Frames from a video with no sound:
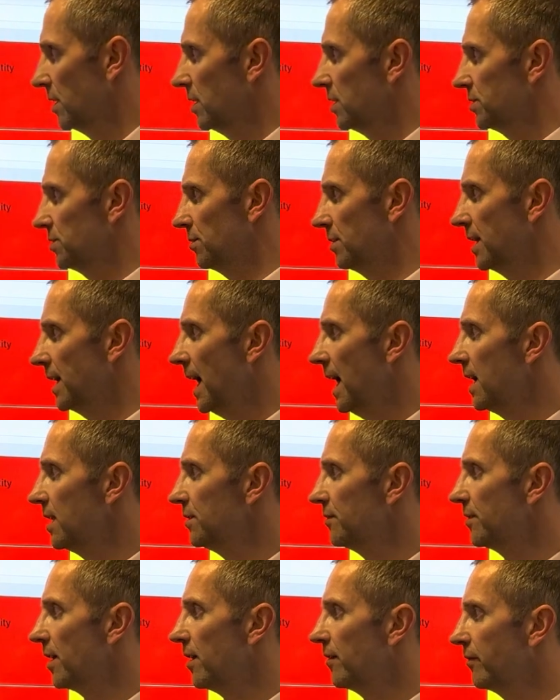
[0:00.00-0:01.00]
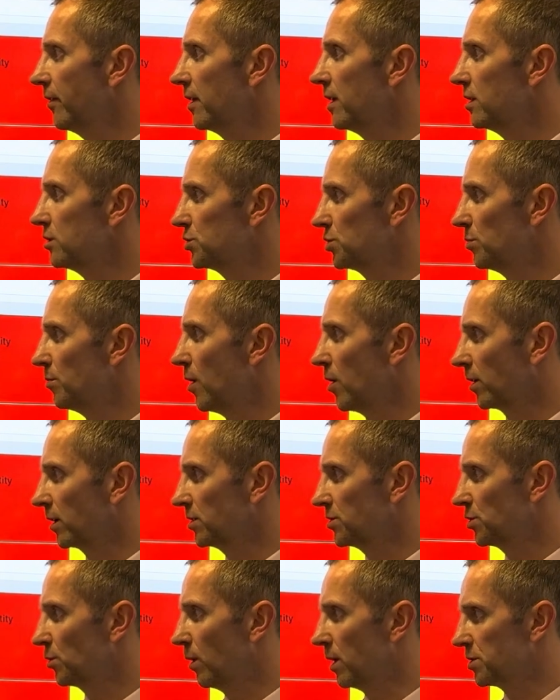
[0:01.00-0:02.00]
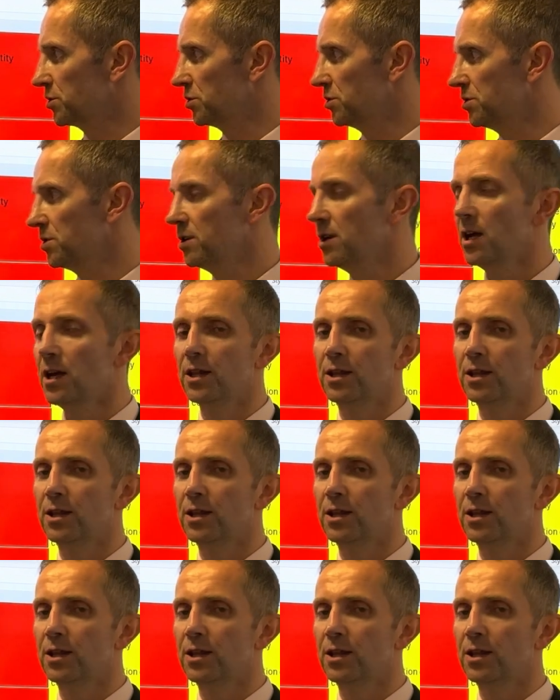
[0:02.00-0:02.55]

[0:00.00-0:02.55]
So at the end of that financial markets question,